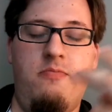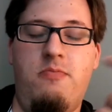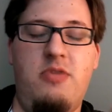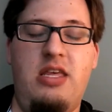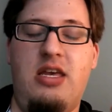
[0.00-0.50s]

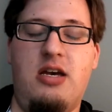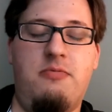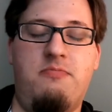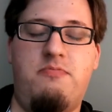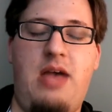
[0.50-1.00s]
the uh,
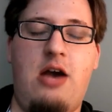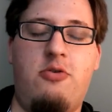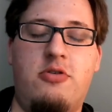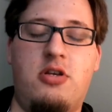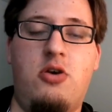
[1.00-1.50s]

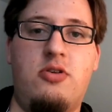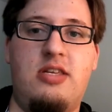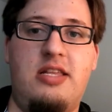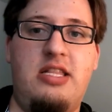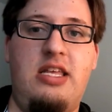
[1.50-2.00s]
power to go and
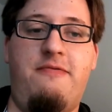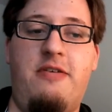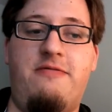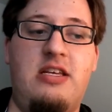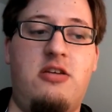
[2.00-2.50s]
get the
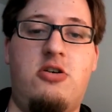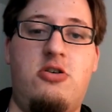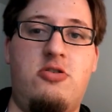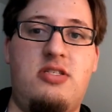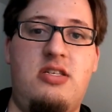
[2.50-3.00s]
50
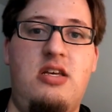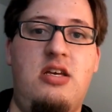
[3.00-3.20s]
cars